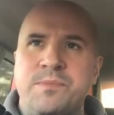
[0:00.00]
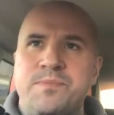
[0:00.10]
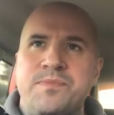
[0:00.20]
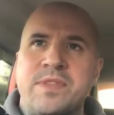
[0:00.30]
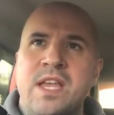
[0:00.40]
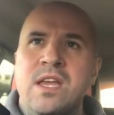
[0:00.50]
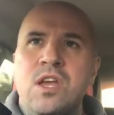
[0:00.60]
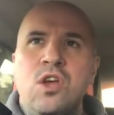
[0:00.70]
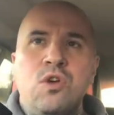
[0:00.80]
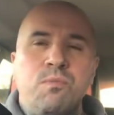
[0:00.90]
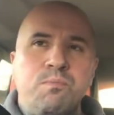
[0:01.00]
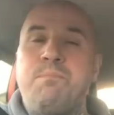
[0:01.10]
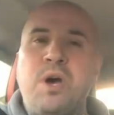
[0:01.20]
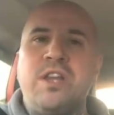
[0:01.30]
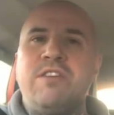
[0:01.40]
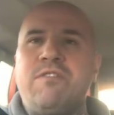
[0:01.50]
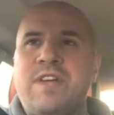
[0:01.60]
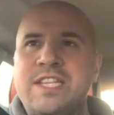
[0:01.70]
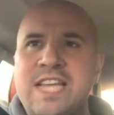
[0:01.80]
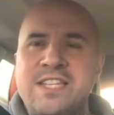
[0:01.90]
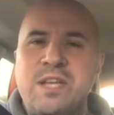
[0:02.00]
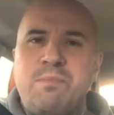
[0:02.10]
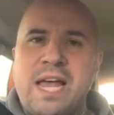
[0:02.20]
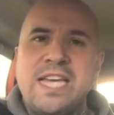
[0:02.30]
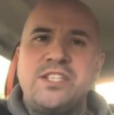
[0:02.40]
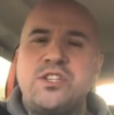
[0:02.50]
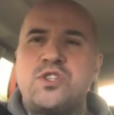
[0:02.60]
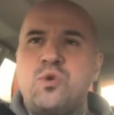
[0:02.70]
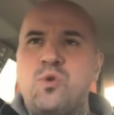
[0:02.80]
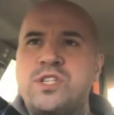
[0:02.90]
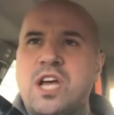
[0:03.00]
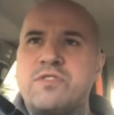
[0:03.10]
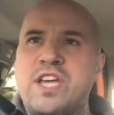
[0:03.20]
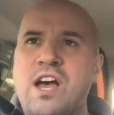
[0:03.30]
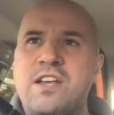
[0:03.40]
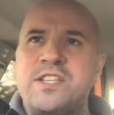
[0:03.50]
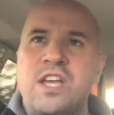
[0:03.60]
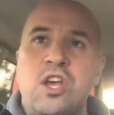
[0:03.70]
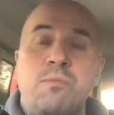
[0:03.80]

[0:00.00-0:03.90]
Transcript: But they're a fantastic place to source other cars